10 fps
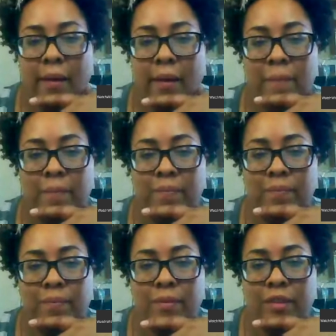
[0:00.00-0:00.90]

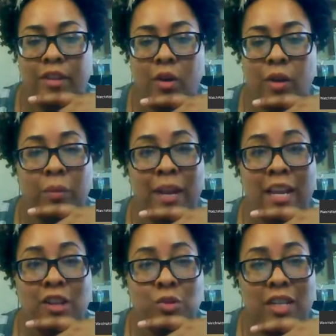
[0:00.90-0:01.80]
So
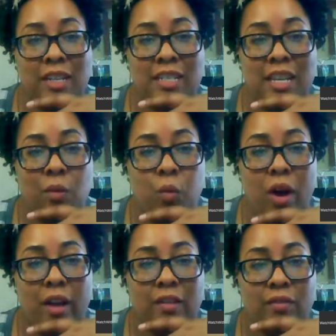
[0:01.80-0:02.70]
it'll be interesting to
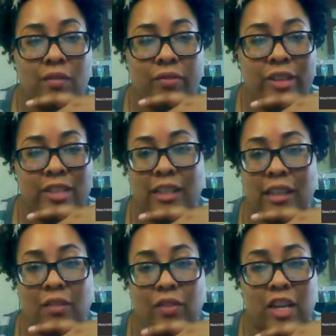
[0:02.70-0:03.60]
see what Fitz
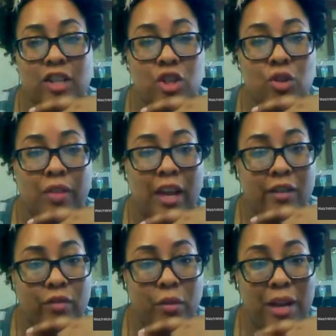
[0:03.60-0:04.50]
and Olivia do with that
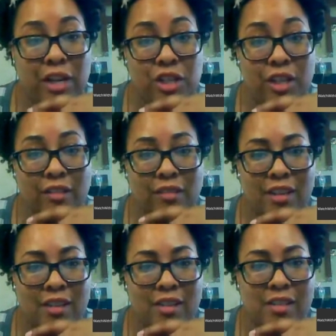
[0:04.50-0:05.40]
information
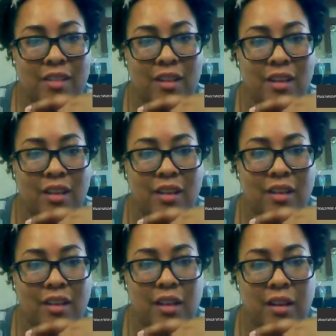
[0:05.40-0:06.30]
because
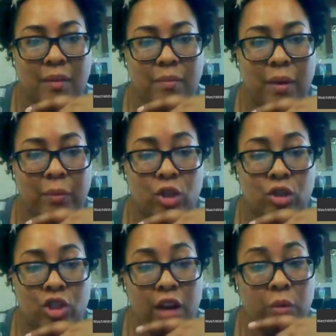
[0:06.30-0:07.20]
I'm sure
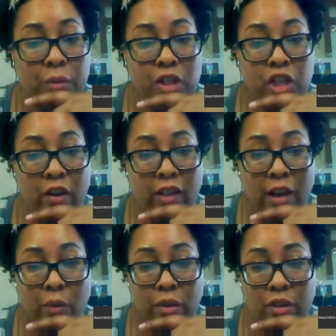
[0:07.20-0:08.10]
Jake will be sharing
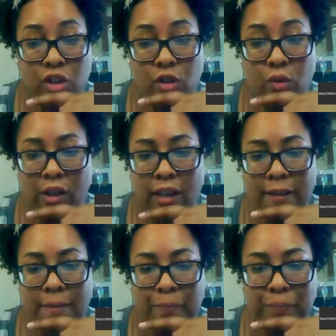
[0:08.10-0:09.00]
that with her shortly.